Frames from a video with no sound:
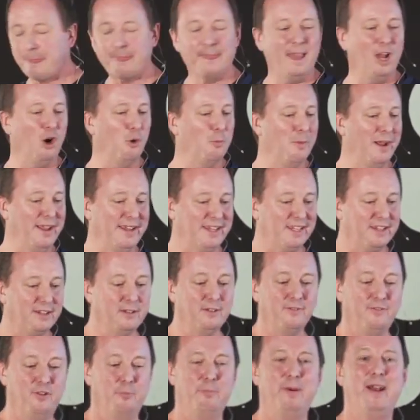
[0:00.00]
they'll make
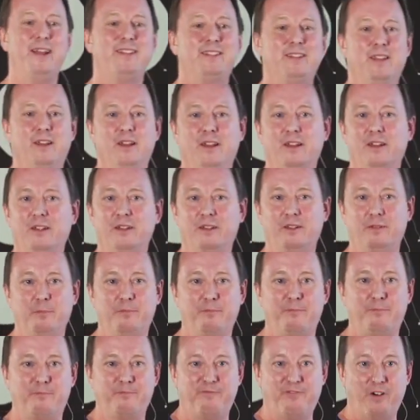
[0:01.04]
for better
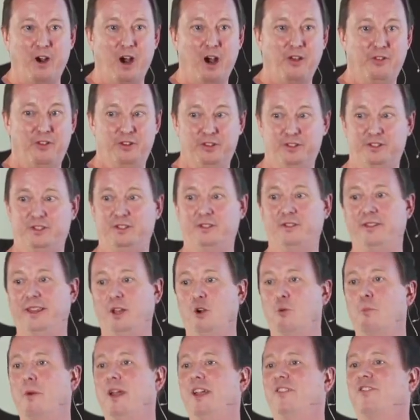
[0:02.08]
fathers,
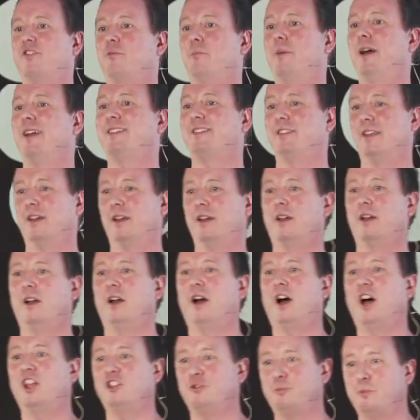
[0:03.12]
they'll make for better
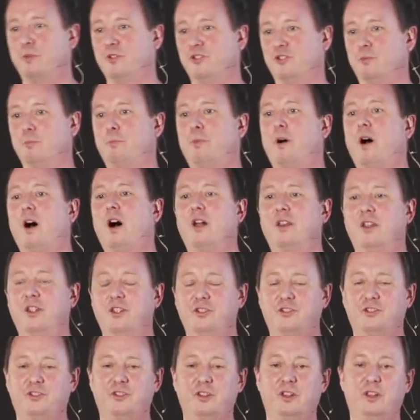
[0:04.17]
husbands and
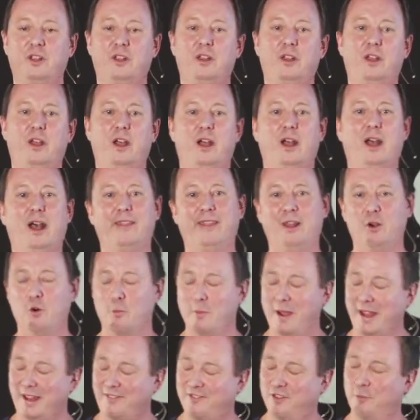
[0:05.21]
partners, and they'll
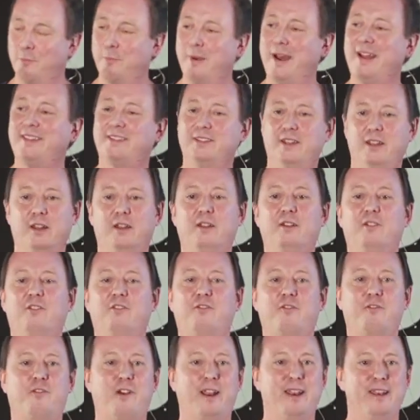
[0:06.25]
make for better
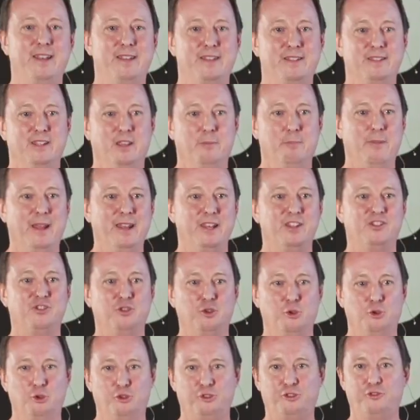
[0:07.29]
friends and
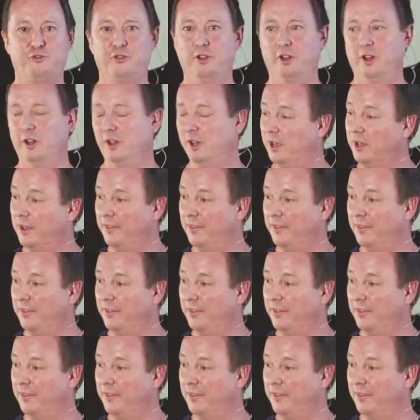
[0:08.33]
mentors, for